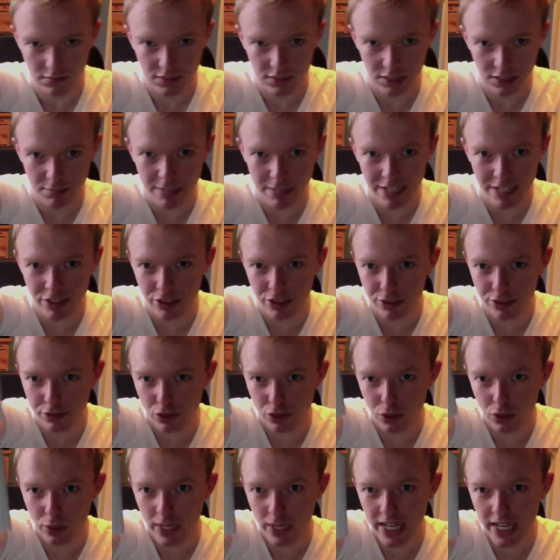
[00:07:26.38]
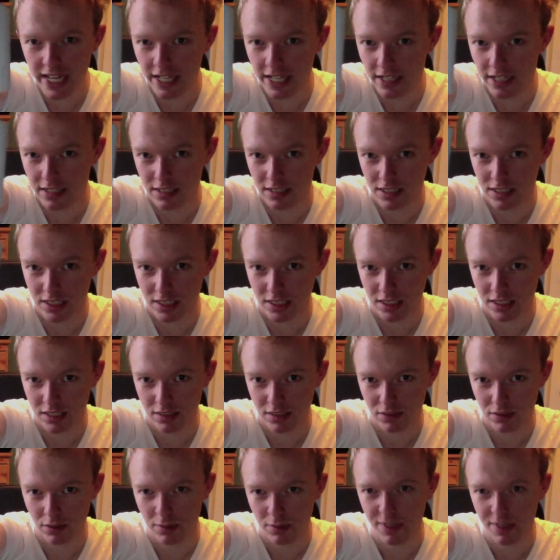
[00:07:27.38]
Banjo-Tooie,
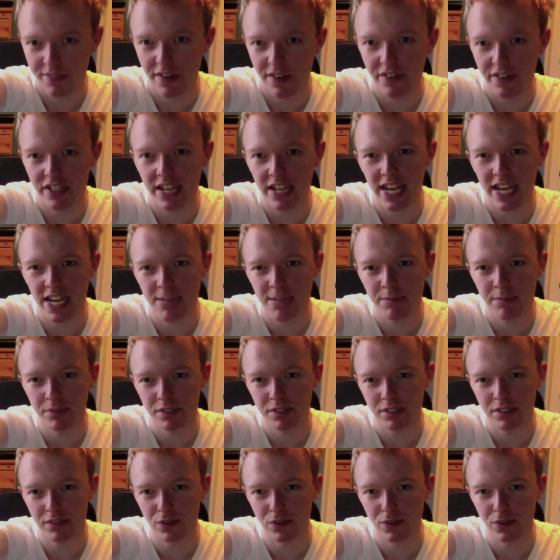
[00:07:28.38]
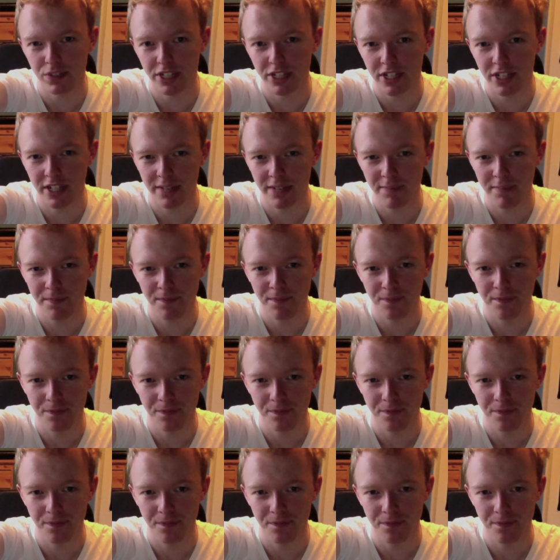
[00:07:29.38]
one of my favourite games of all time.